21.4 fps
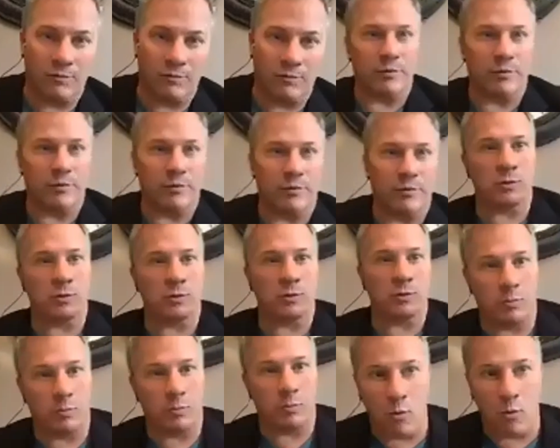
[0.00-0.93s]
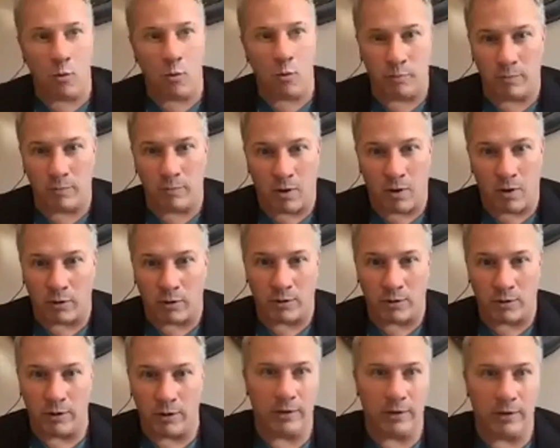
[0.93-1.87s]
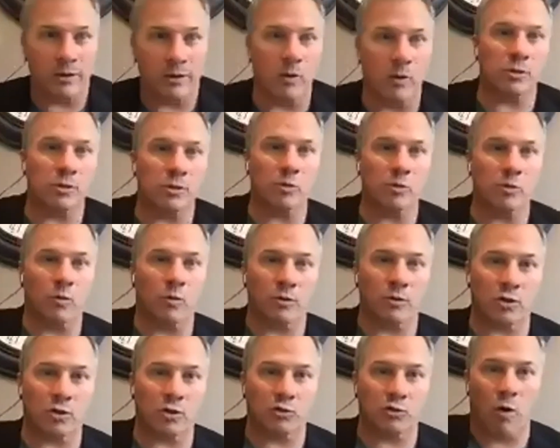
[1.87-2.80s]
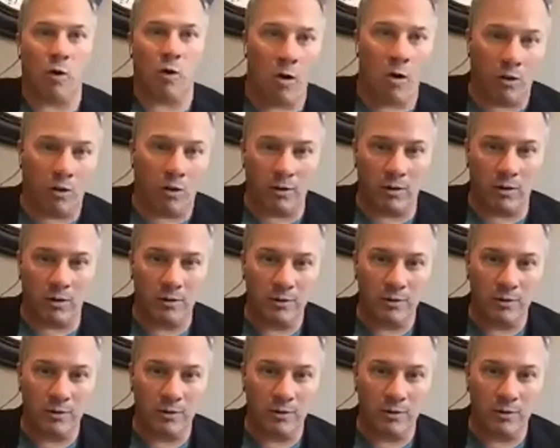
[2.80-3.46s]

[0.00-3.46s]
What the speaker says: those who are poor are good, those who are strong